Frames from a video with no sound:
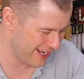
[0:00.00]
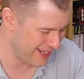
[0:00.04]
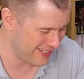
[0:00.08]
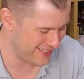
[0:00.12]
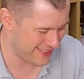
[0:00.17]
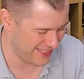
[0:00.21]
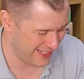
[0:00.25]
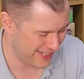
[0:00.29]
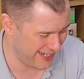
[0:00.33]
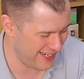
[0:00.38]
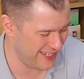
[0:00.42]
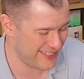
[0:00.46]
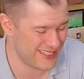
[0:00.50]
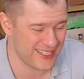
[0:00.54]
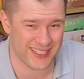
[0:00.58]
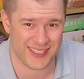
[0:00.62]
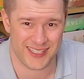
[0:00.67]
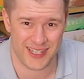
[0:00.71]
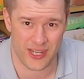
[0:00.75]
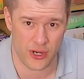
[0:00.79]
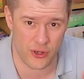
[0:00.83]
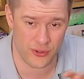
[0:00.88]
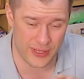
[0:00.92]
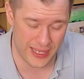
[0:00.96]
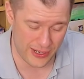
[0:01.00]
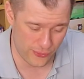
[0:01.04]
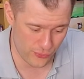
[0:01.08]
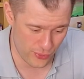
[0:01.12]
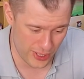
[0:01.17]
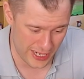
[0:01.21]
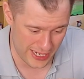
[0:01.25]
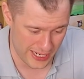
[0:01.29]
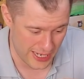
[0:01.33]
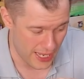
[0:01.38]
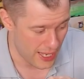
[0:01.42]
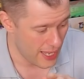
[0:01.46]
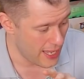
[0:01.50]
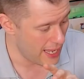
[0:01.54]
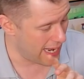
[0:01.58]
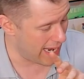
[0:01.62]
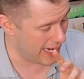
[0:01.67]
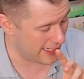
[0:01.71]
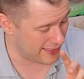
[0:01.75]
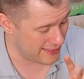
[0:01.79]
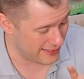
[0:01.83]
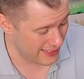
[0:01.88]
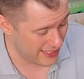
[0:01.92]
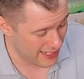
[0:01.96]
So it does go that way.
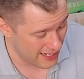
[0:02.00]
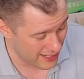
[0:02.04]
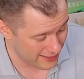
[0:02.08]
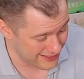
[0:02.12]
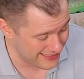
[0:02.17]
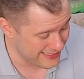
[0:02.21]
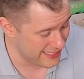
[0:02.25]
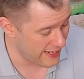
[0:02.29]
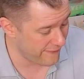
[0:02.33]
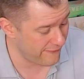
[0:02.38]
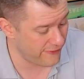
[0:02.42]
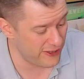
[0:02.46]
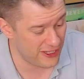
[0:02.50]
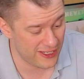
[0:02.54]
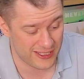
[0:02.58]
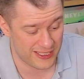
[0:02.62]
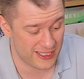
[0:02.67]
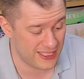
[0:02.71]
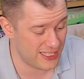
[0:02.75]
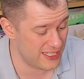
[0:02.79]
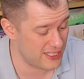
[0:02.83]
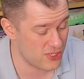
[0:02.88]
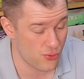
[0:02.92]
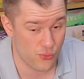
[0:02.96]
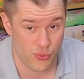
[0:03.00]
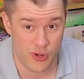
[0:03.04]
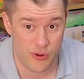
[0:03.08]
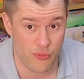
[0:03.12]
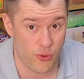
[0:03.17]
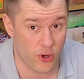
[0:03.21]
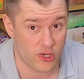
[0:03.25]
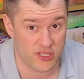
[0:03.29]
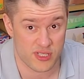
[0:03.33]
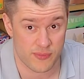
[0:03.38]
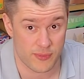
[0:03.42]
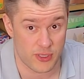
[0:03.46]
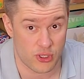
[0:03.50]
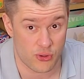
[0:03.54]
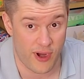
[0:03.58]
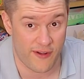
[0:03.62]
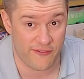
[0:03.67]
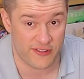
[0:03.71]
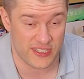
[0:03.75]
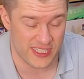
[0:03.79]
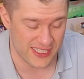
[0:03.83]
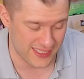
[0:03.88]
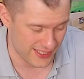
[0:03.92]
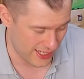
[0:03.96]
And I'm definitely going to need to rework some of the
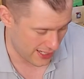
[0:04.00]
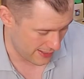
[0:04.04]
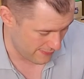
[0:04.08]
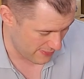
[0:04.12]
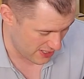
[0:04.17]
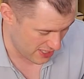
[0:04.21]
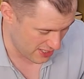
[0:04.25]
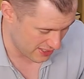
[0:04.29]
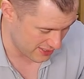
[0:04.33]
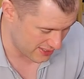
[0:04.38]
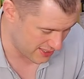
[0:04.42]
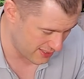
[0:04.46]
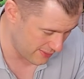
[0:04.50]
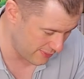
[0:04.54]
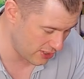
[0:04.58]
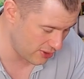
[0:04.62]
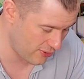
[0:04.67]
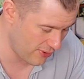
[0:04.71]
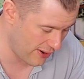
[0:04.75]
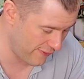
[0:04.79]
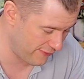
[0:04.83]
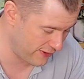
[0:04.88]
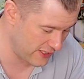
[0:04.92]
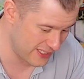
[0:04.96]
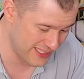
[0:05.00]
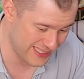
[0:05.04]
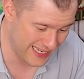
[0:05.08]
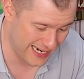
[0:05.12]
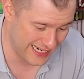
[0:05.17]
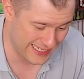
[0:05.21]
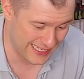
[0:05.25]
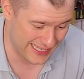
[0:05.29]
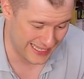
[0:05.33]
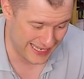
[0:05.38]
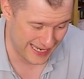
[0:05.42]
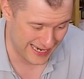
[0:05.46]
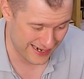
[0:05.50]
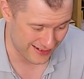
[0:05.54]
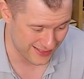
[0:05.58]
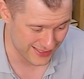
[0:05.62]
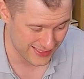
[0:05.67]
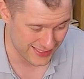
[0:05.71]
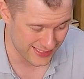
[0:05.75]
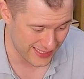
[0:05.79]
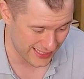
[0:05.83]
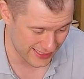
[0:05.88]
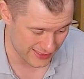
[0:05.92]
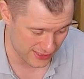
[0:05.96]
graphic design, because some of the graphic design in here
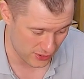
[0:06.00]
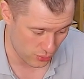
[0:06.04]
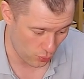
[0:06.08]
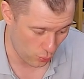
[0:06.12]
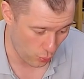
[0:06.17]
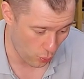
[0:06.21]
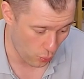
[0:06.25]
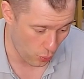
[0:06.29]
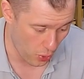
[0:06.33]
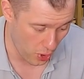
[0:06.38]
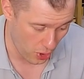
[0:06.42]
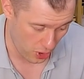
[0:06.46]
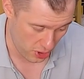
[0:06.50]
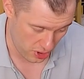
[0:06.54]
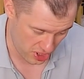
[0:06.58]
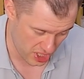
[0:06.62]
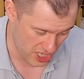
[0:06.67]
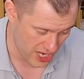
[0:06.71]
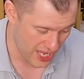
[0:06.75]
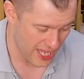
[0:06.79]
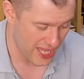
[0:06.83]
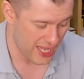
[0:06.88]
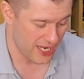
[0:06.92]
just doesn't work.